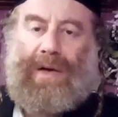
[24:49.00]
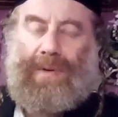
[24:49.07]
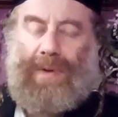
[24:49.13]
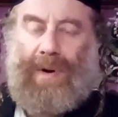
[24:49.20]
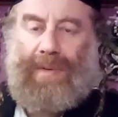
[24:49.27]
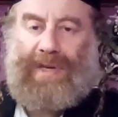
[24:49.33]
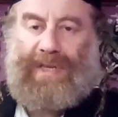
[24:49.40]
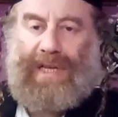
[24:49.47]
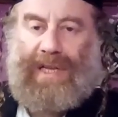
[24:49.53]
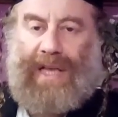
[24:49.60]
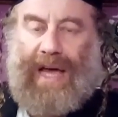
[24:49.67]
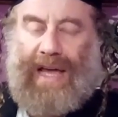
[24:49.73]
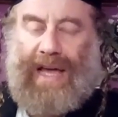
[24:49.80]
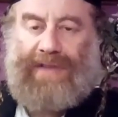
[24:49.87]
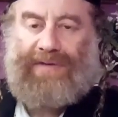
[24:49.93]
what is it,
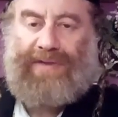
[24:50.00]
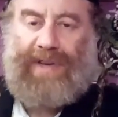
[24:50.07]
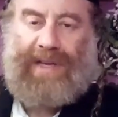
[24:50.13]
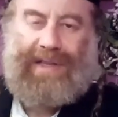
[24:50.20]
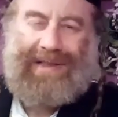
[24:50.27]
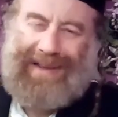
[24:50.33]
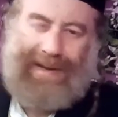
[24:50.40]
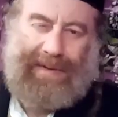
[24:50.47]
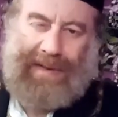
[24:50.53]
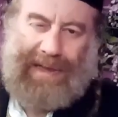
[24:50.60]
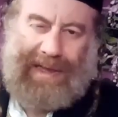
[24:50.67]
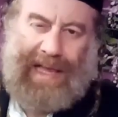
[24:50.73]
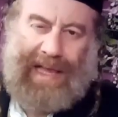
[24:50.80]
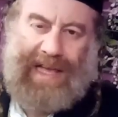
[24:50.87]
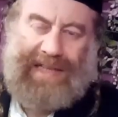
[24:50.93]
eight feet, uh,
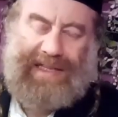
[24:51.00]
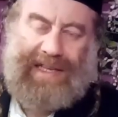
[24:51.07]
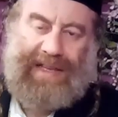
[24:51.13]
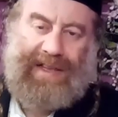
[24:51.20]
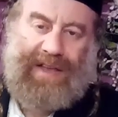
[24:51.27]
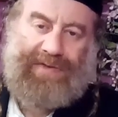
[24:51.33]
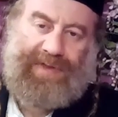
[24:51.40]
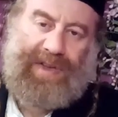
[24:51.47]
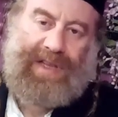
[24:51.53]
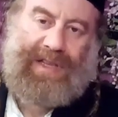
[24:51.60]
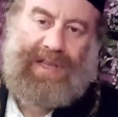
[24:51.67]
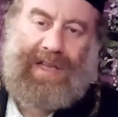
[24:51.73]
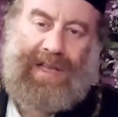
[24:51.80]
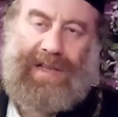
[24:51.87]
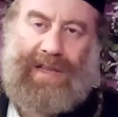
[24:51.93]
less than eight
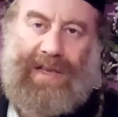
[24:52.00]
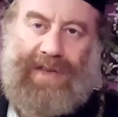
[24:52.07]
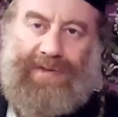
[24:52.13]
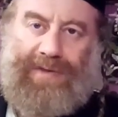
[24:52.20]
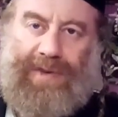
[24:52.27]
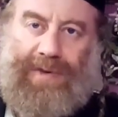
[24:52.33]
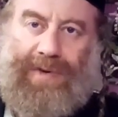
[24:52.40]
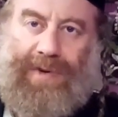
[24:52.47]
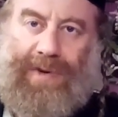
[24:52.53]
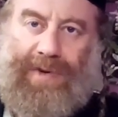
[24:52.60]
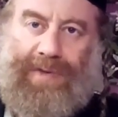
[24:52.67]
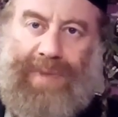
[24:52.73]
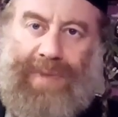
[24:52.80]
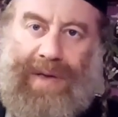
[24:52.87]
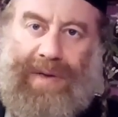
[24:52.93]
feet, and if you
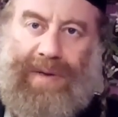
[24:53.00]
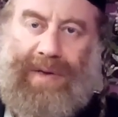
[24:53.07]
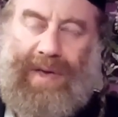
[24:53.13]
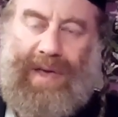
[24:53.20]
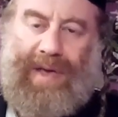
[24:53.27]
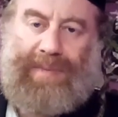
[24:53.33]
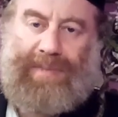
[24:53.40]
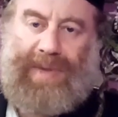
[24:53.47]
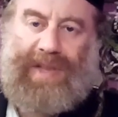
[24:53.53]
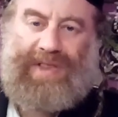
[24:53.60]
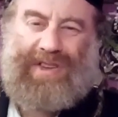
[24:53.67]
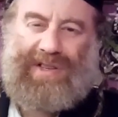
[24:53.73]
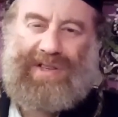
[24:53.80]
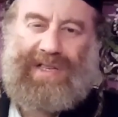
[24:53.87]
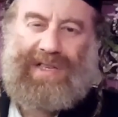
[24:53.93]
go by
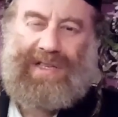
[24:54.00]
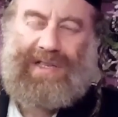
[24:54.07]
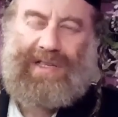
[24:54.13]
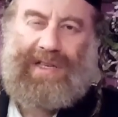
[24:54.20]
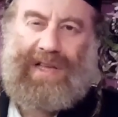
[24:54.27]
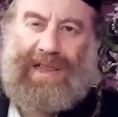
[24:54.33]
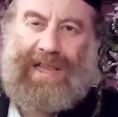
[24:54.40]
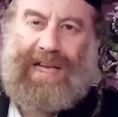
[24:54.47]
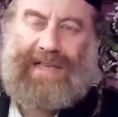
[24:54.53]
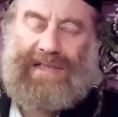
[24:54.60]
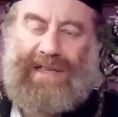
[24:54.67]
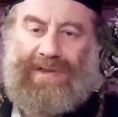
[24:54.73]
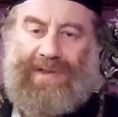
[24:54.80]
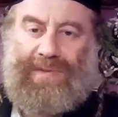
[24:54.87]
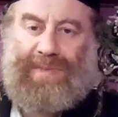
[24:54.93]
meters, is uh, less
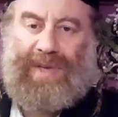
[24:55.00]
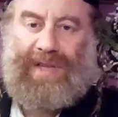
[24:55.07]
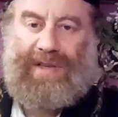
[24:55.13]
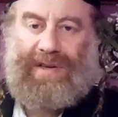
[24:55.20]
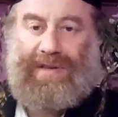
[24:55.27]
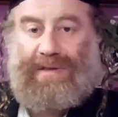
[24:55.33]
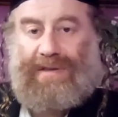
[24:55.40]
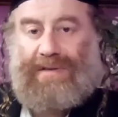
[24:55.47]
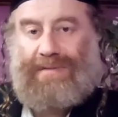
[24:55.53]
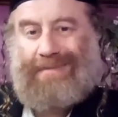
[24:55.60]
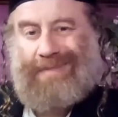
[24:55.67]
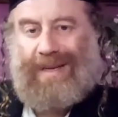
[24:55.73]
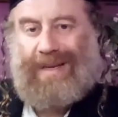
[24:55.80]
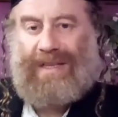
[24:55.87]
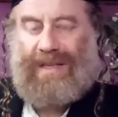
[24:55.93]
than two meters,
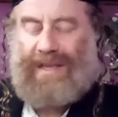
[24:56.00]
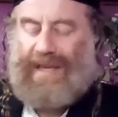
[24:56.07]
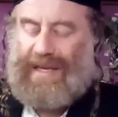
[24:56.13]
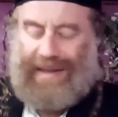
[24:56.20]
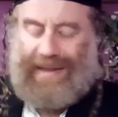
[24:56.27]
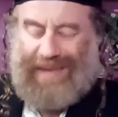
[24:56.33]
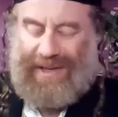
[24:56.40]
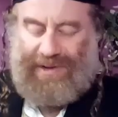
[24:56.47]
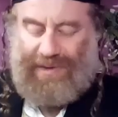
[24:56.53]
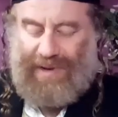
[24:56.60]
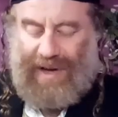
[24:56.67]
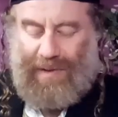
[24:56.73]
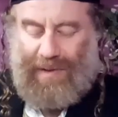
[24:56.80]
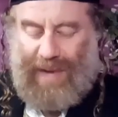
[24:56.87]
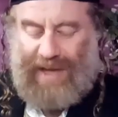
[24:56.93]
a little less. I'm not
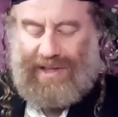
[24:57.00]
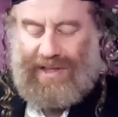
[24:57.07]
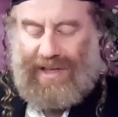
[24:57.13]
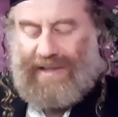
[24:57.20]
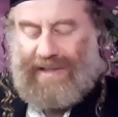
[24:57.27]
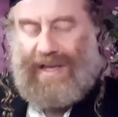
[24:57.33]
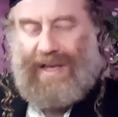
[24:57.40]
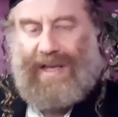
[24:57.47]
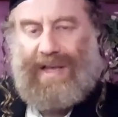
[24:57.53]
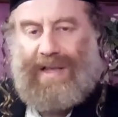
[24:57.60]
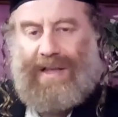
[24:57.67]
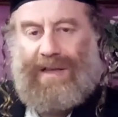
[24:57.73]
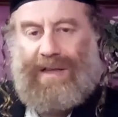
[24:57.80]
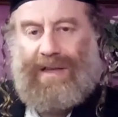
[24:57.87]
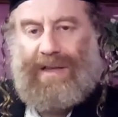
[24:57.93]
sure how much less,
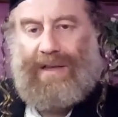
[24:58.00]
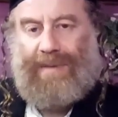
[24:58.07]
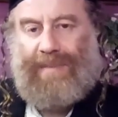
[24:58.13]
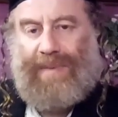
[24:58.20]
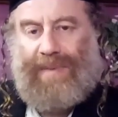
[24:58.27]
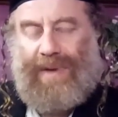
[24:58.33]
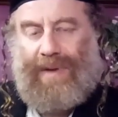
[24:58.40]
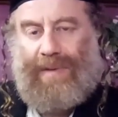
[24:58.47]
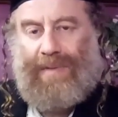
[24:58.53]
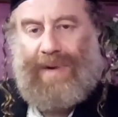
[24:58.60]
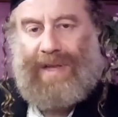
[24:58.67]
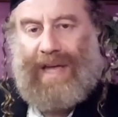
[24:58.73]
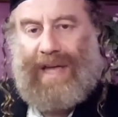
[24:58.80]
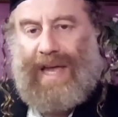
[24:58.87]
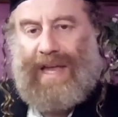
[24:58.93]
maybe
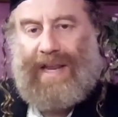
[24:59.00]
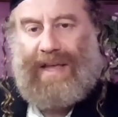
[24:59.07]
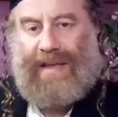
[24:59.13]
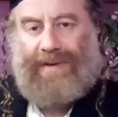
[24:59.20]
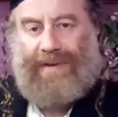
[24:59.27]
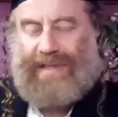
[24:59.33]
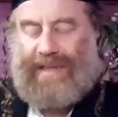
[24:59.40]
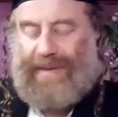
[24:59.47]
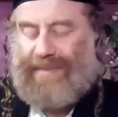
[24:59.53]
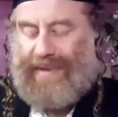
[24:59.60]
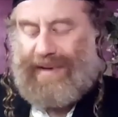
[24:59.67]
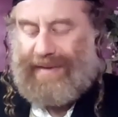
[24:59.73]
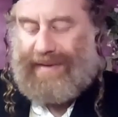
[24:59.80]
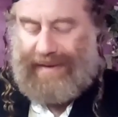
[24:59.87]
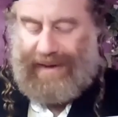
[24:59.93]
one eighty or
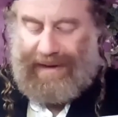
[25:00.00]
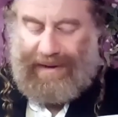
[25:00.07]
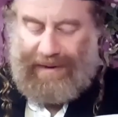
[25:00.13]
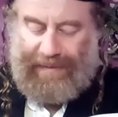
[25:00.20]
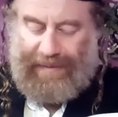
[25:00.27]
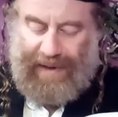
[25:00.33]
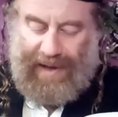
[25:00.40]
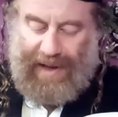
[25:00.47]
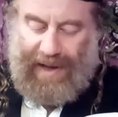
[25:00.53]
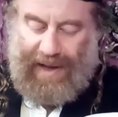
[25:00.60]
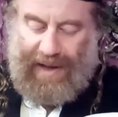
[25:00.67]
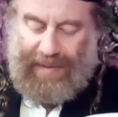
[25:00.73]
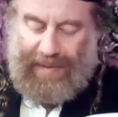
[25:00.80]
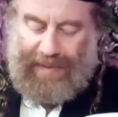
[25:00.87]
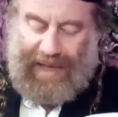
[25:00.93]
something. I don't
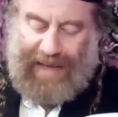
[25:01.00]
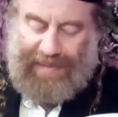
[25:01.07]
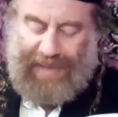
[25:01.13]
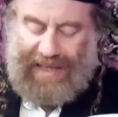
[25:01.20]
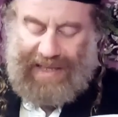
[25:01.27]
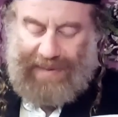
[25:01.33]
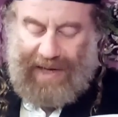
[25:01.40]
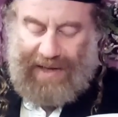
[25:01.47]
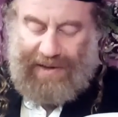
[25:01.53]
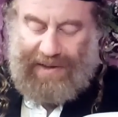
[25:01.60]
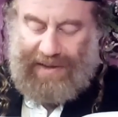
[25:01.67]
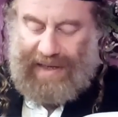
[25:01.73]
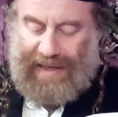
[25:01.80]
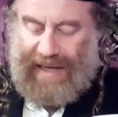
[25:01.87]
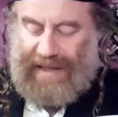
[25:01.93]
know, plus
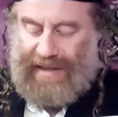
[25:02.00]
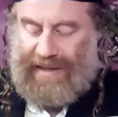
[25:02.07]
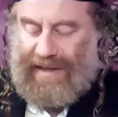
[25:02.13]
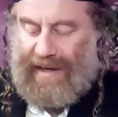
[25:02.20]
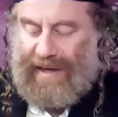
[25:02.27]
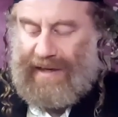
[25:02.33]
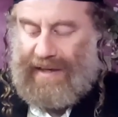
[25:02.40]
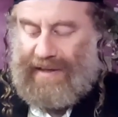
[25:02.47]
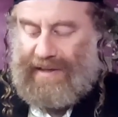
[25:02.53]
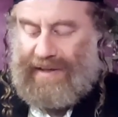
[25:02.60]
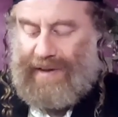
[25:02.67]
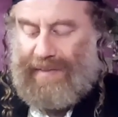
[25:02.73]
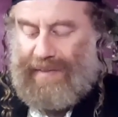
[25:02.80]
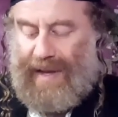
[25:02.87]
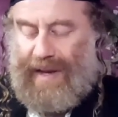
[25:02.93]
minus, right? Uh,
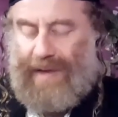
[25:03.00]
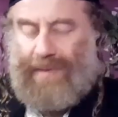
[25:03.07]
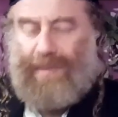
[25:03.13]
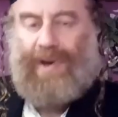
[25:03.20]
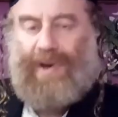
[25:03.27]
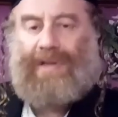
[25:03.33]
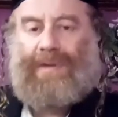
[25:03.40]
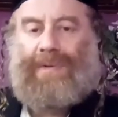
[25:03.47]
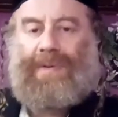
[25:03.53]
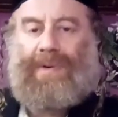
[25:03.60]
so meaning what?